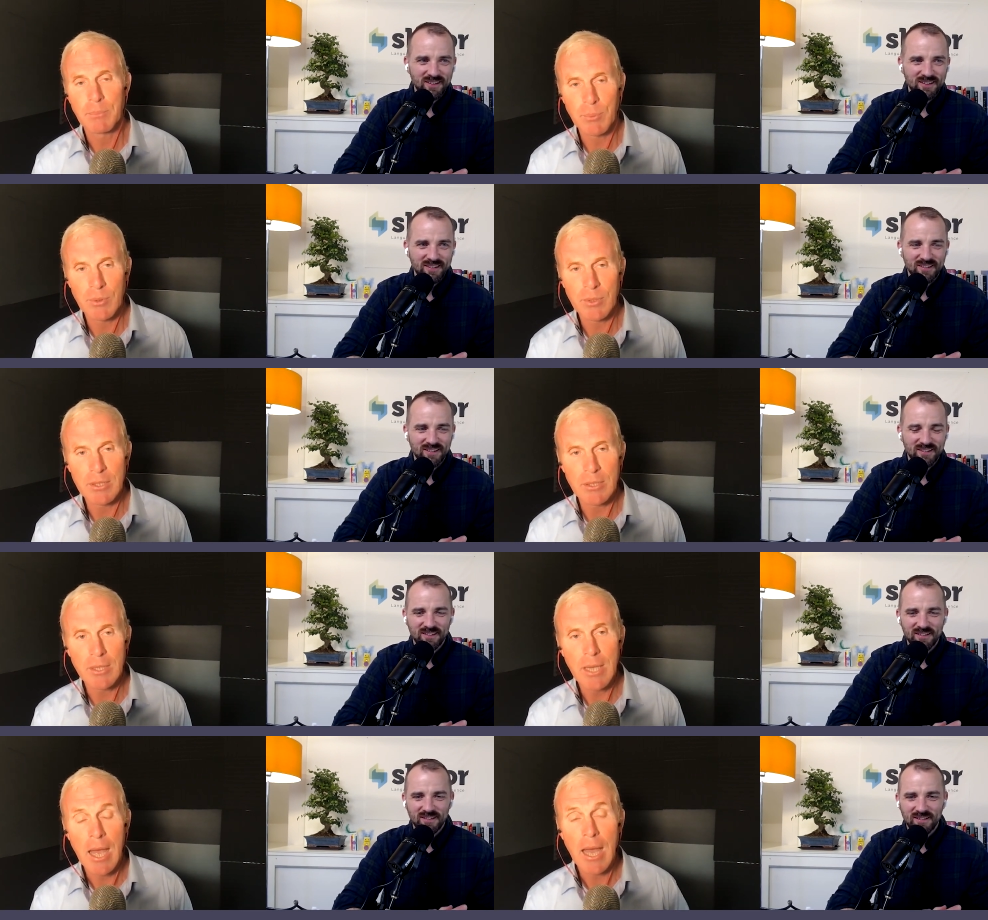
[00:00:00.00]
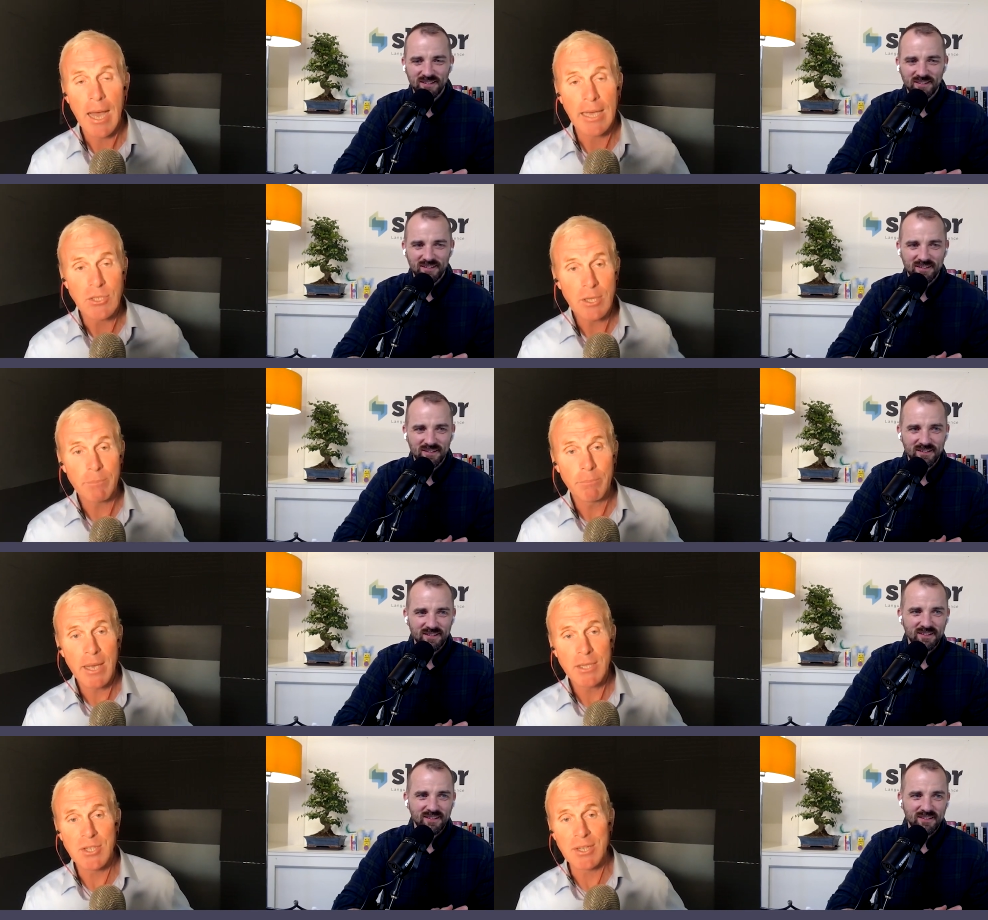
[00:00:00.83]
Speaker 1: Pretty good. I should
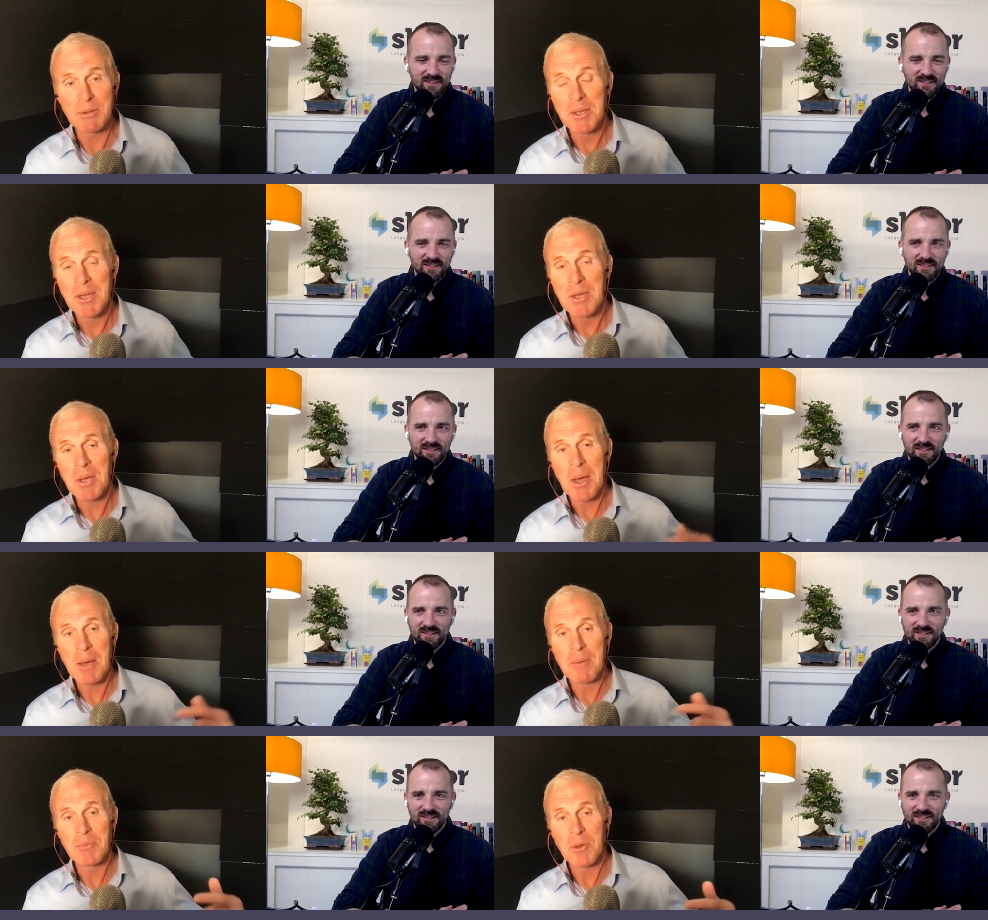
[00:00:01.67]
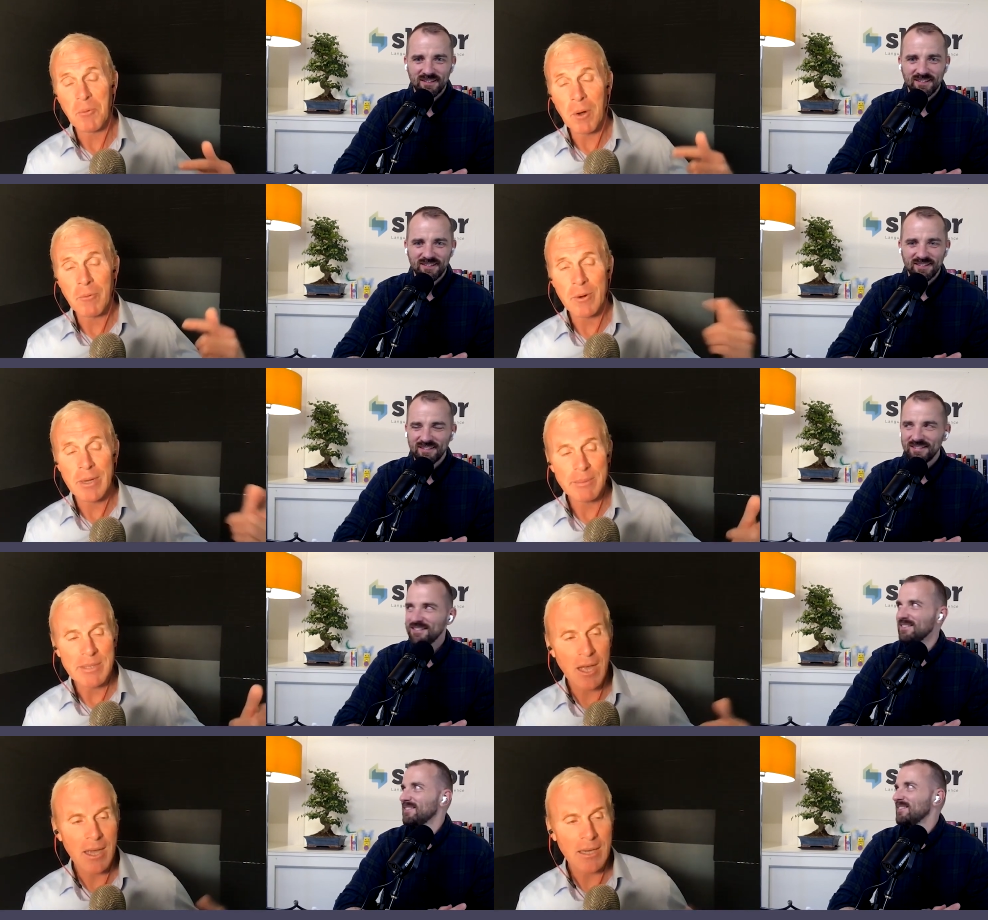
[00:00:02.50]
mention um, that what we're going to
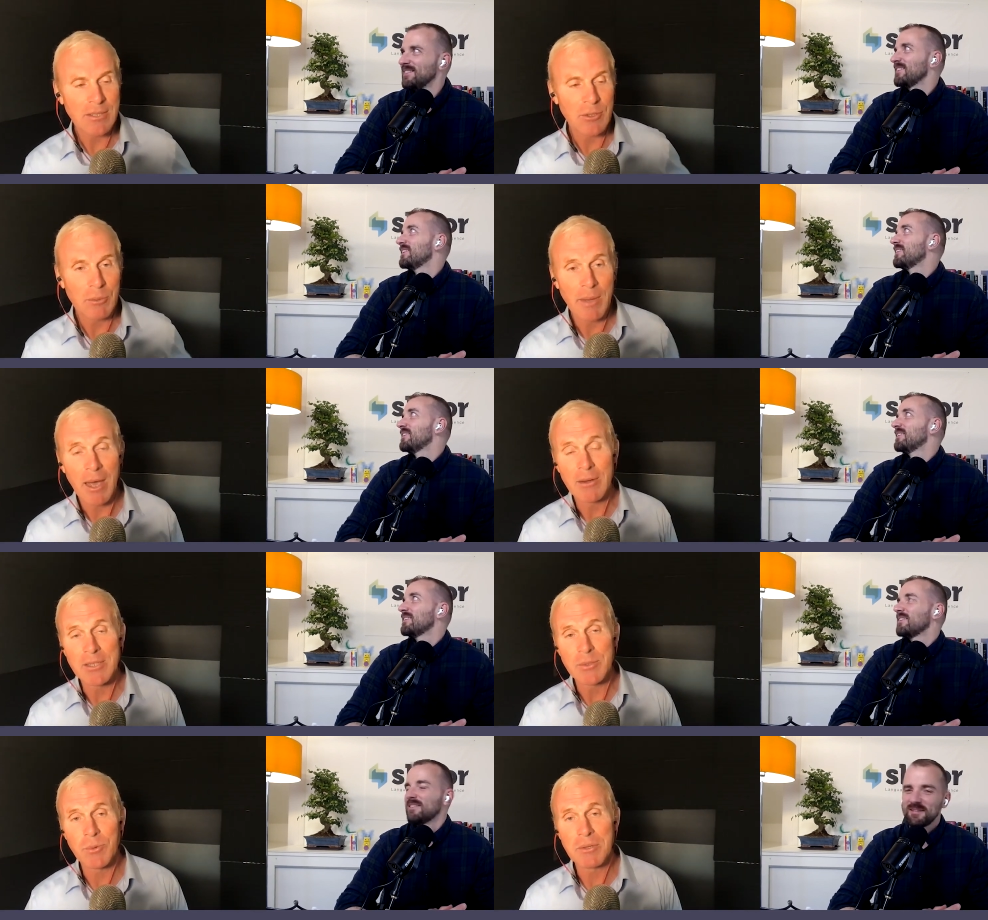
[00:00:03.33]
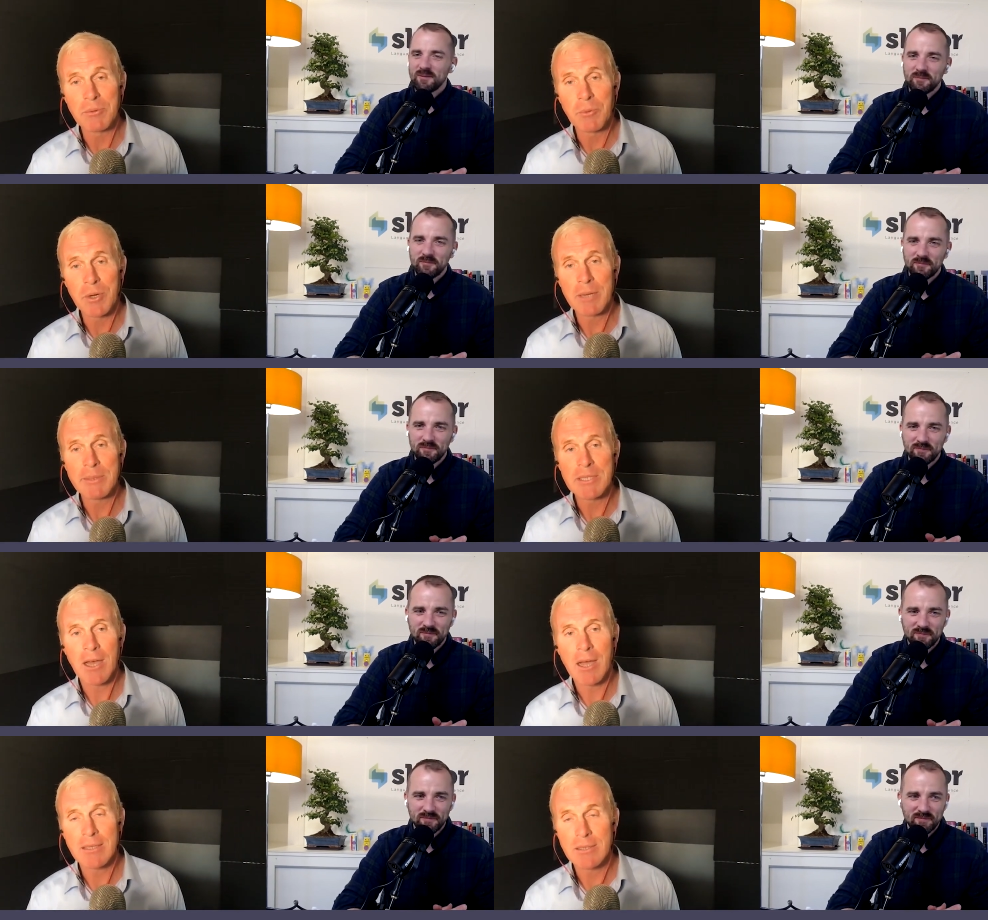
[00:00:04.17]
be talking to you about is we're going to be
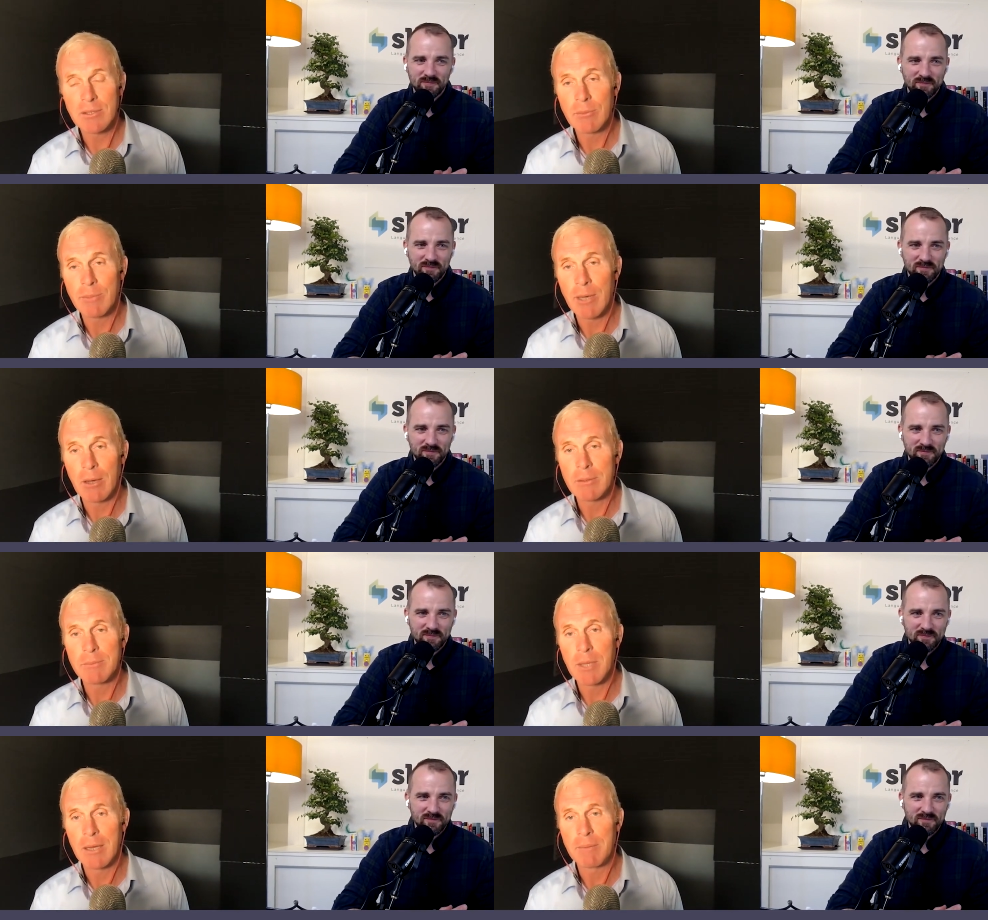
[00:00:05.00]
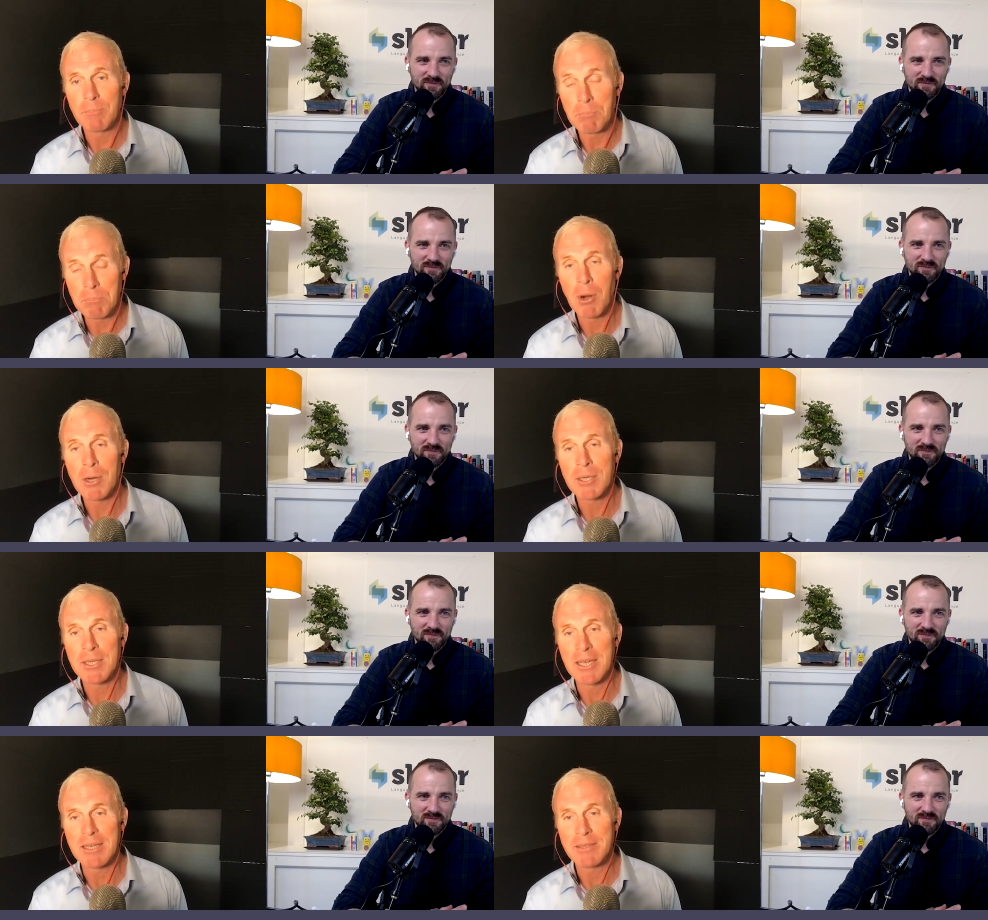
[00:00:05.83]
talking to you about um,
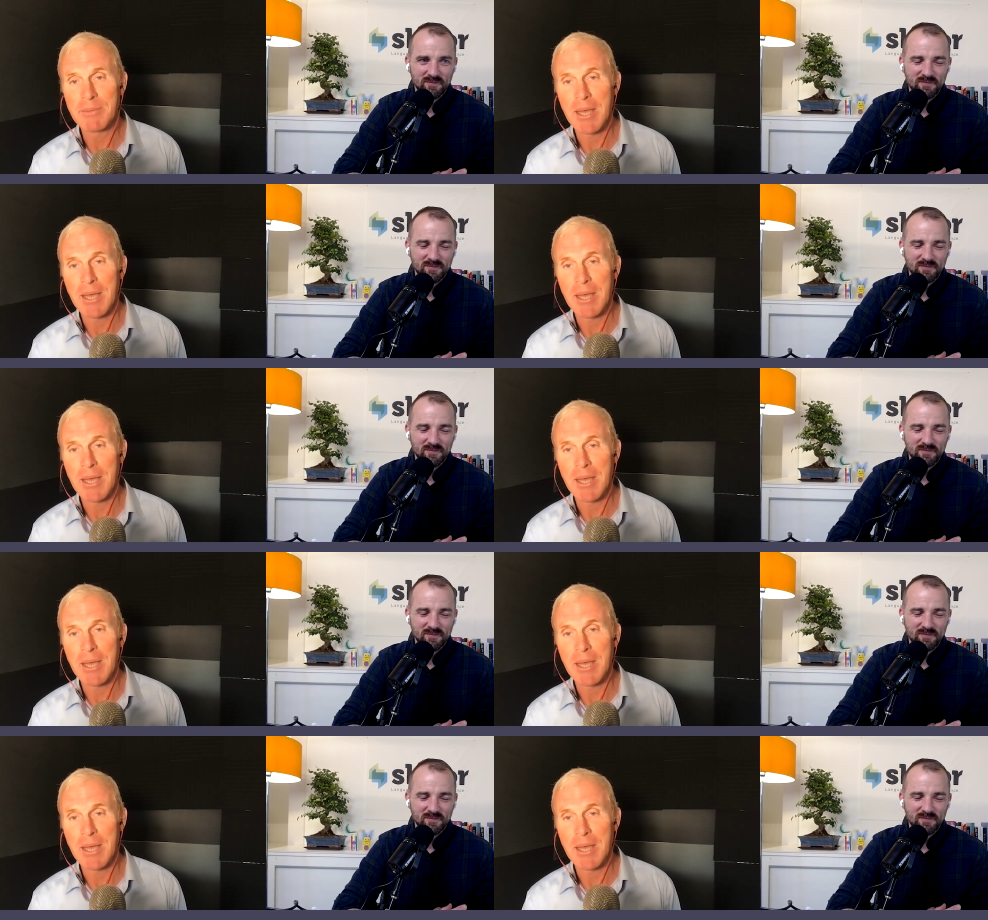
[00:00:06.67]
marketing.